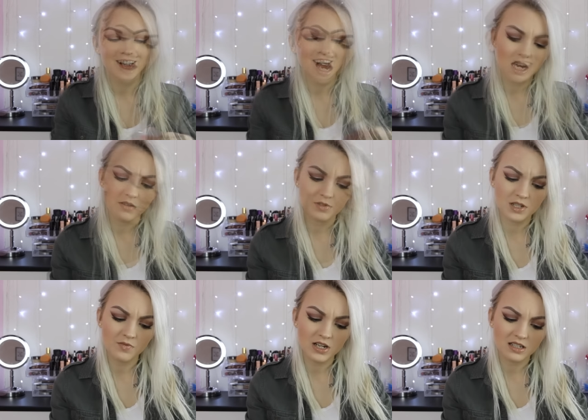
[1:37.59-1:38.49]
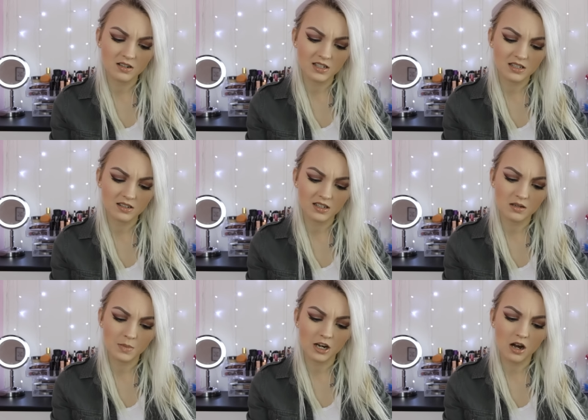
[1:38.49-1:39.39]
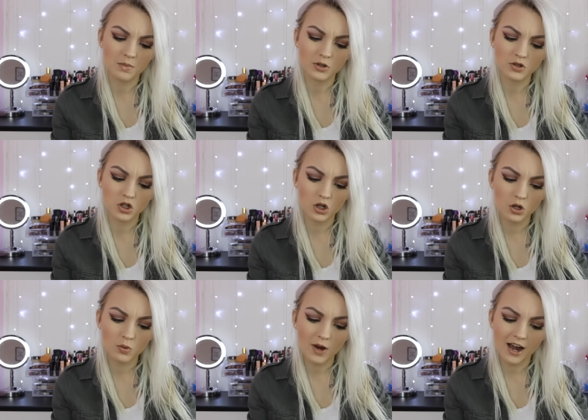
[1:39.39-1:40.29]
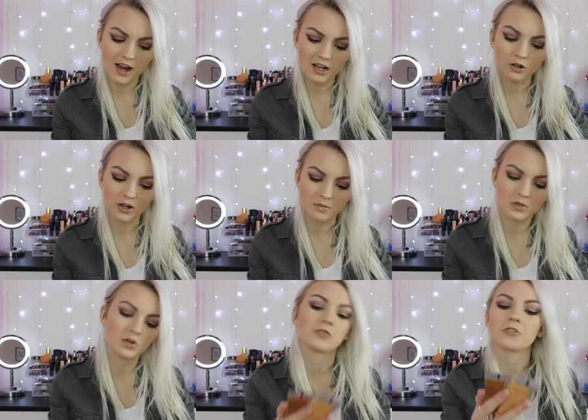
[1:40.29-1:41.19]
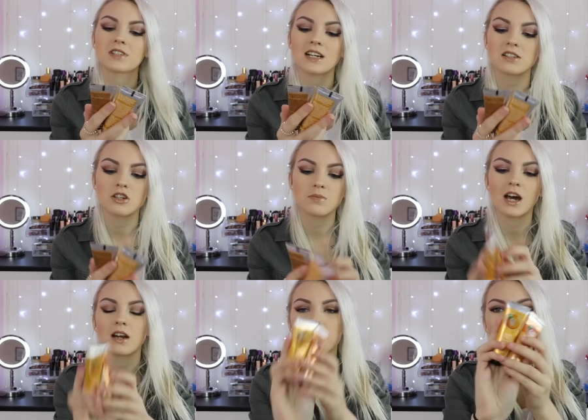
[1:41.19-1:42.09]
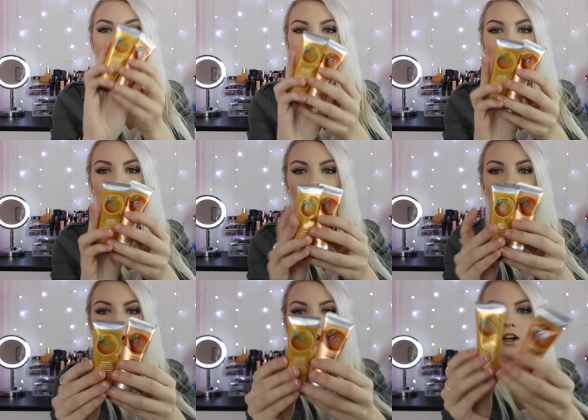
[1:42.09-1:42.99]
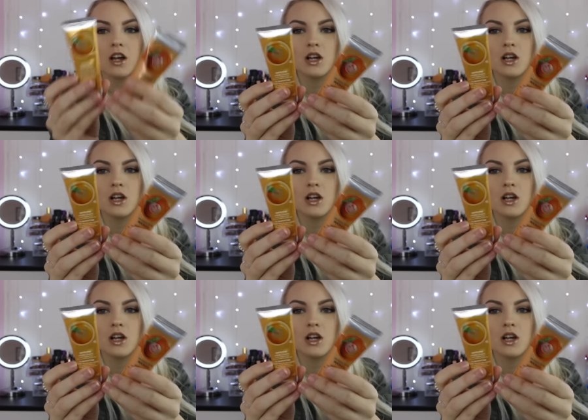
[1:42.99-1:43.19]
And for some reason I decided to pick up two hand creams. So I've got a Satsuma and a mango one.